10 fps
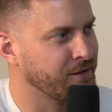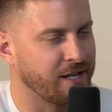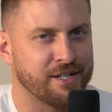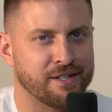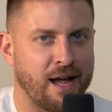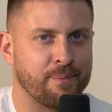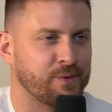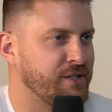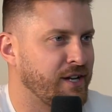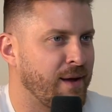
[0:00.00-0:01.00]
He's
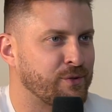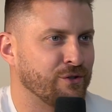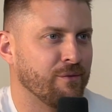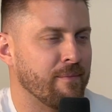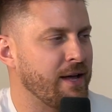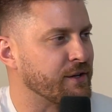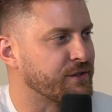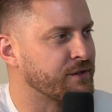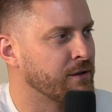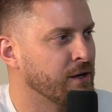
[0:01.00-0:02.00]
an absolute
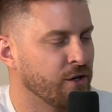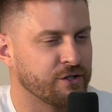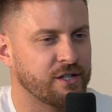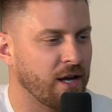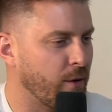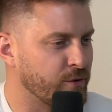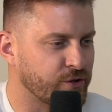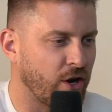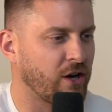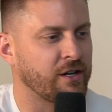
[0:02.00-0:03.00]
menace. You see how he was
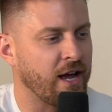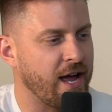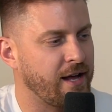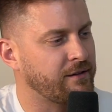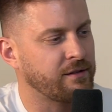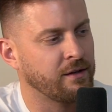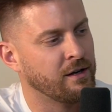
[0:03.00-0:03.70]
talking to Ant?